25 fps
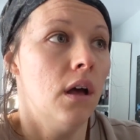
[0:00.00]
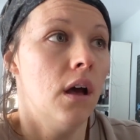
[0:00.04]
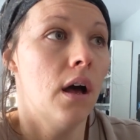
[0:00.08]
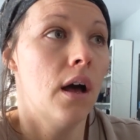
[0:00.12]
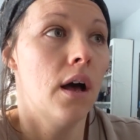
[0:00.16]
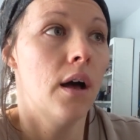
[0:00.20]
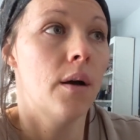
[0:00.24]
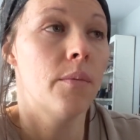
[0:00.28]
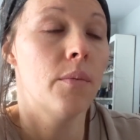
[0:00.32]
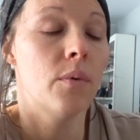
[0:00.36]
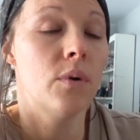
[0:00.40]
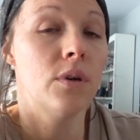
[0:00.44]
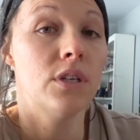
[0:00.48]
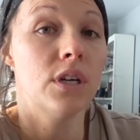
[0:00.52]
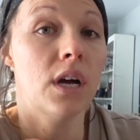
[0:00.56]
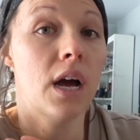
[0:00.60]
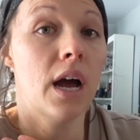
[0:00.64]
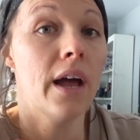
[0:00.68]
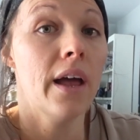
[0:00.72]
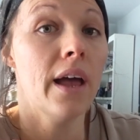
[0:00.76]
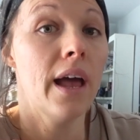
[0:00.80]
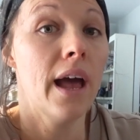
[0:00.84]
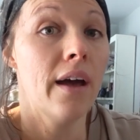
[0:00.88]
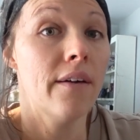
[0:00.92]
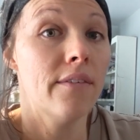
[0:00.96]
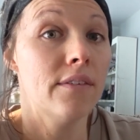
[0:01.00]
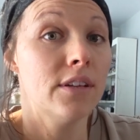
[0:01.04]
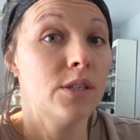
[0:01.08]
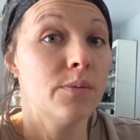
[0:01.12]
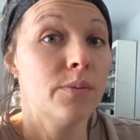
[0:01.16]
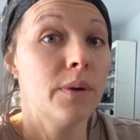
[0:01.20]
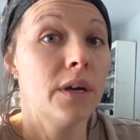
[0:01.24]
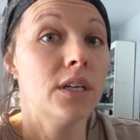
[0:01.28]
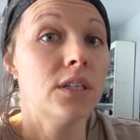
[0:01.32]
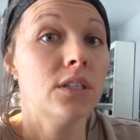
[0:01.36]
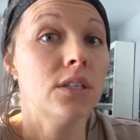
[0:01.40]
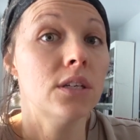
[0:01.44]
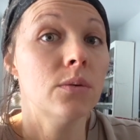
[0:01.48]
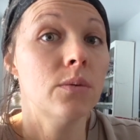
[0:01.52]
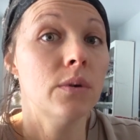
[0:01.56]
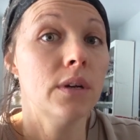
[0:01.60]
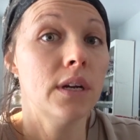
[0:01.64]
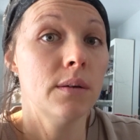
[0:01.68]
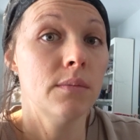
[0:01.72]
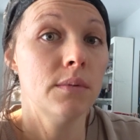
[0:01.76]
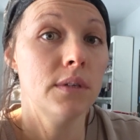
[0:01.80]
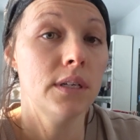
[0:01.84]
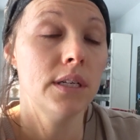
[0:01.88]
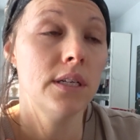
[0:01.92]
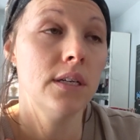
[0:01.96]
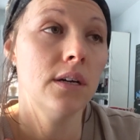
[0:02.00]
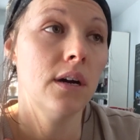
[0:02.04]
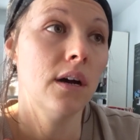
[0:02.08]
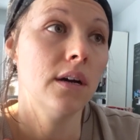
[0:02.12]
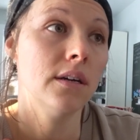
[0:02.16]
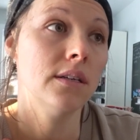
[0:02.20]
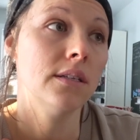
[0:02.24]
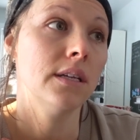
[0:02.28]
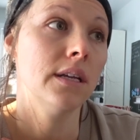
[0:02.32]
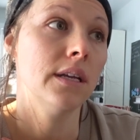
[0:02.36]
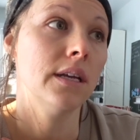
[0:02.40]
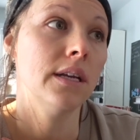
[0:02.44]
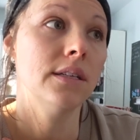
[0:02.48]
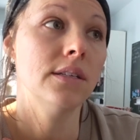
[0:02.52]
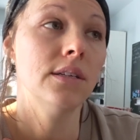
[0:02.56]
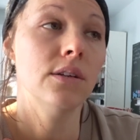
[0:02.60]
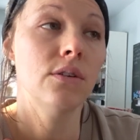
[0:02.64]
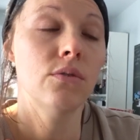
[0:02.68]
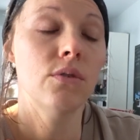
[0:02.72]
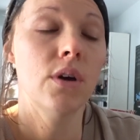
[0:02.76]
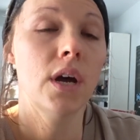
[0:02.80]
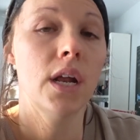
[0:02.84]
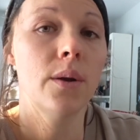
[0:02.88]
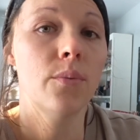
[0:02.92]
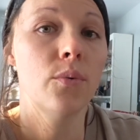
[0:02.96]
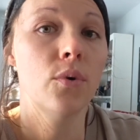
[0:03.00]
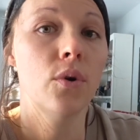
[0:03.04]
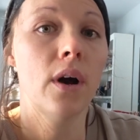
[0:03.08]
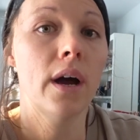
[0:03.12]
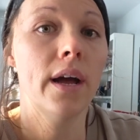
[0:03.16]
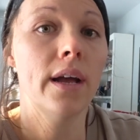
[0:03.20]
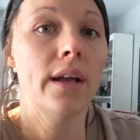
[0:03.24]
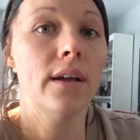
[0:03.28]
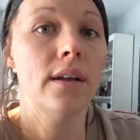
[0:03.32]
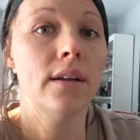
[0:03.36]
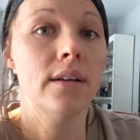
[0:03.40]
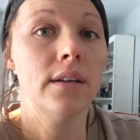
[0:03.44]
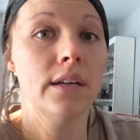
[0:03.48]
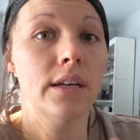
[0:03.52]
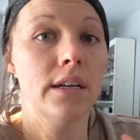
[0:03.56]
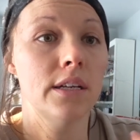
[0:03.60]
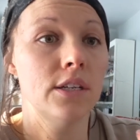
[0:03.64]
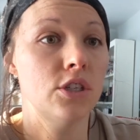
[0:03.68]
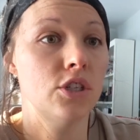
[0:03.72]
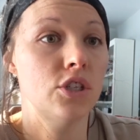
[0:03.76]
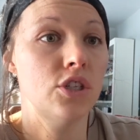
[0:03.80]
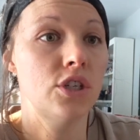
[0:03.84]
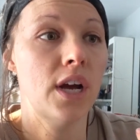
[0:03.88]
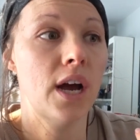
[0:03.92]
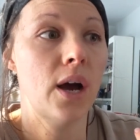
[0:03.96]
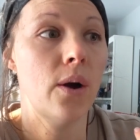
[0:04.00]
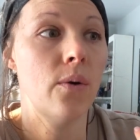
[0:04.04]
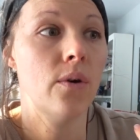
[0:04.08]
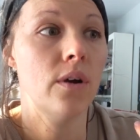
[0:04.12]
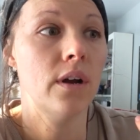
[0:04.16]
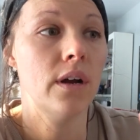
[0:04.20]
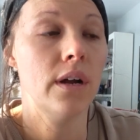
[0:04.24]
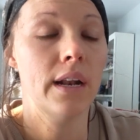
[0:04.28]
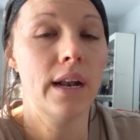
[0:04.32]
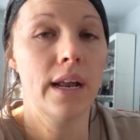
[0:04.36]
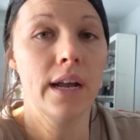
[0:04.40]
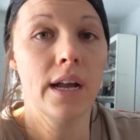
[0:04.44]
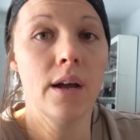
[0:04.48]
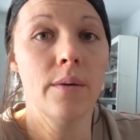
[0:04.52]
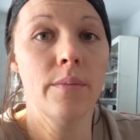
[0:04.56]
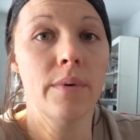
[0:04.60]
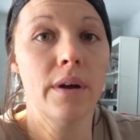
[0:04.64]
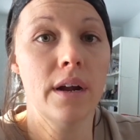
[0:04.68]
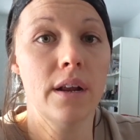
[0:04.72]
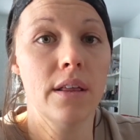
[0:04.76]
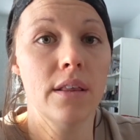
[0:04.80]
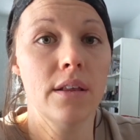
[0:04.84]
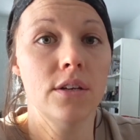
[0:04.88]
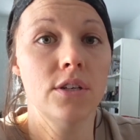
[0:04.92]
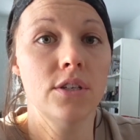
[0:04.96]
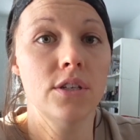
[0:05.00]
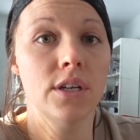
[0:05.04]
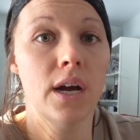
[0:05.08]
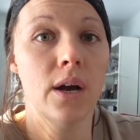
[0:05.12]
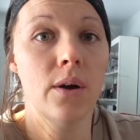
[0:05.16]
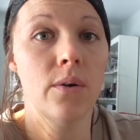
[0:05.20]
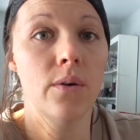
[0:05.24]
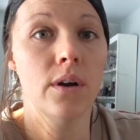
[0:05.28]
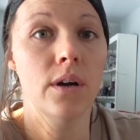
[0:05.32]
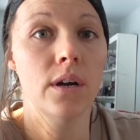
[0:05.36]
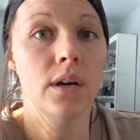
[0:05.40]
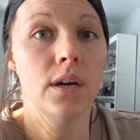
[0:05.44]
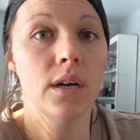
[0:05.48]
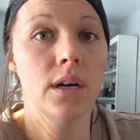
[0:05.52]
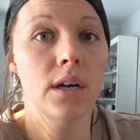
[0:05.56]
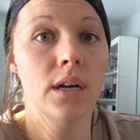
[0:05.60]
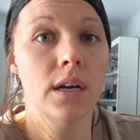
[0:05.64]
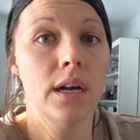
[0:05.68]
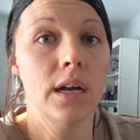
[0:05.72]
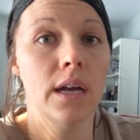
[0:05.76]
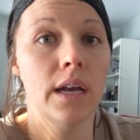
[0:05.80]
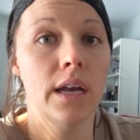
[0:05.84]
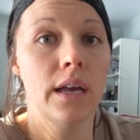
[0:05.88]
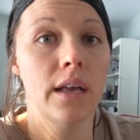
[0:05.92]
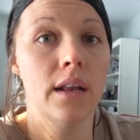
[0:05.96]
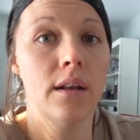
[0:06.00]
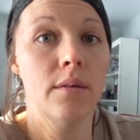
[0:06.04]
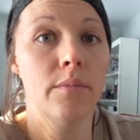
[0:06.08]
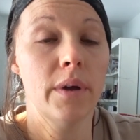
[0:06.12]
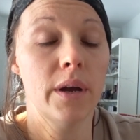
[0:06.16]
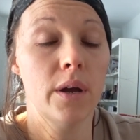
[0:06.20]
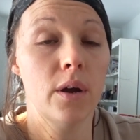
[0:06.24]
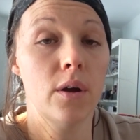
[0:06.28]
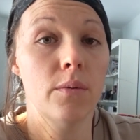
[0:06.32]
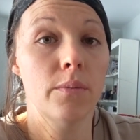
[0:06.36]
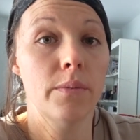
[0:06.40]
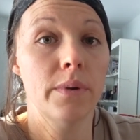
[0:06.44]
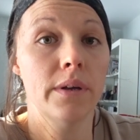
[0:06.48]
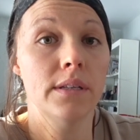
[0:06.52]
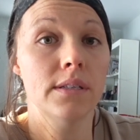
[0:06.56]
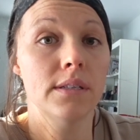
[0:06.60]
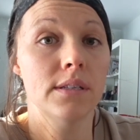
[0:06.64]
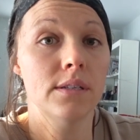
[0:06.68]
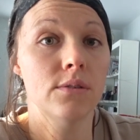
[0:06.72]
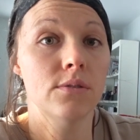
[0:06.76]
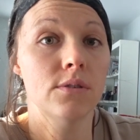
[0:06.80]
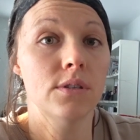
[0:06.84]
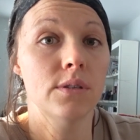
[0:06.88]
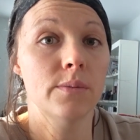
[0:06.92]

which I have, especially when I'm detoxing, it's incredible. I can shower and I come out of the shower and my armpits still